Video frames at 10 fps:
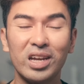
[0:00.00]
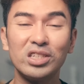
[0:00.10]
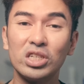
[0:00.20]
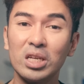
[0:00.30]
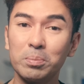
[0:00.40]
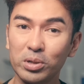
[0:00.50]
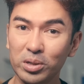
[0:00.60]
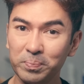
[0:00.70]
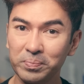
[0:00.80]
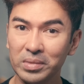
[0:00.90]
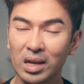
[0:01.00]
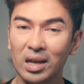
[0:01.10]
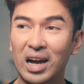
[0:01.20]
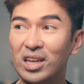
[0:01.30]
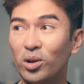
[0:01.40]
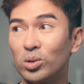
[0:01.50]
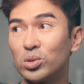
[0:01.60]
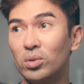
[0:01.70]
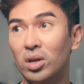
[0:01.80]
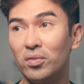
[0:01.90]
and cheaper. I
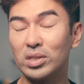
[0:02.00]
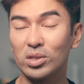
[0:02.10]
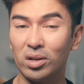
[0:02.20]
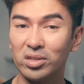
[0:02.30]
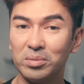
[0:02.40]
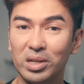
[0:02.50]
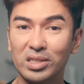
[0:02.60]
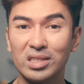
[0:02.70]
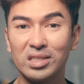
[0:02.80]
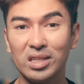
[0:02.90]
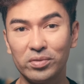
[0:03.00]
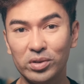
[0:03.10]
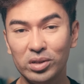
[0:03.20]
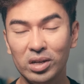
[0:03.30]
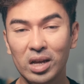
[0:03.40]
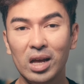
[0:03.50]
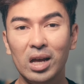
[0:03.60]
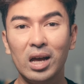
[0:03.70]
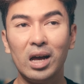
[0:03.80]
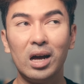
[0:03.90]
also love its color because it's silver.
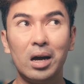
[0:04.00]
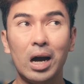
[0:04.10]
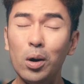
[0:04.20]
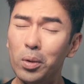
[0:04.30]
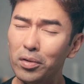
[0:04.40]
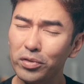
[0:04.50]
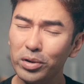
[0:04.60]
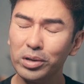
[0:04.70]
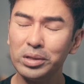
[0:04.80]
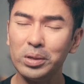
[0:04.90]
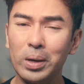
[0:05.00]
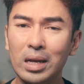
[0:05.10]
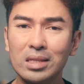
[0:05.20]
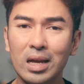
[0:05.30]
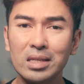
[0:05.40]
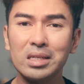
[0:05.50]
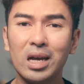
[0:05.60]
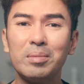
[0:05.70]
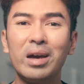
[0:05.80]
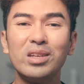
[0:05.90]
However, at that
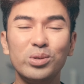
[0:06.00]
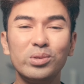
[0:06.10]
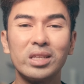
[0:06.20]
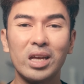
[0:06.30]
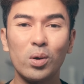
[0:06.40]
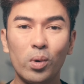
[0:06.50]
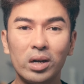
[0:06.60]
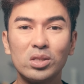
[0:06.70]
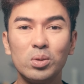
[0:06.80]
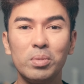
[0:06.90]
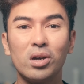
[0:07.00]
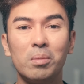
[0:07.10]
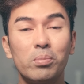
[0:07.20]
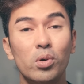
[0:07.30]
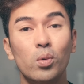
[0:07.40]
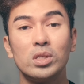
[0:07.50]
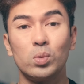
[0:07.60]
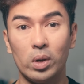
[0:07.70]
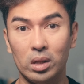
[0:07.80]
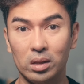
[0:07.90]
time, I knew that I wanted to become pro
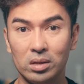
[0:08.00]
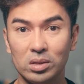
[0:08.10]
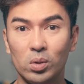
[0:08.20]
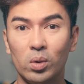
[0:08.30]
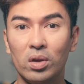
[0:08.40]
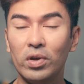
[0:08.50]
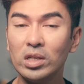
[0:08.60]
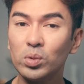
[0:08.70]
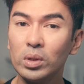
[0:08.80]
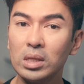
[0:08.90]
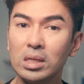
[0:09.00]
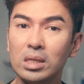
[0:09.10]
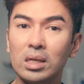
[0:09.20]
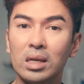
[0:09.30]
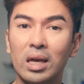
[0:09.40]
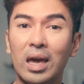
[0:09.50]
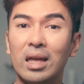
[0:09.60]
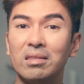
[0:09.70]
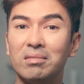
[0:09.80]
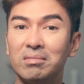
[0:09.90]
as well. So eventually,
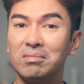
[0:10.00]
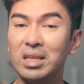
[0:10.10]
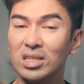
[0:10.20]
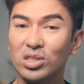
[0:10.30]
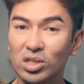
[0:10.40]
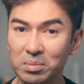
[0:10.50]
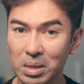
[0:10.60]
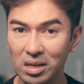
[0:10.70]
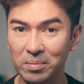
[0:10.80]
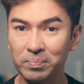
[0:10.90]
and this is just me,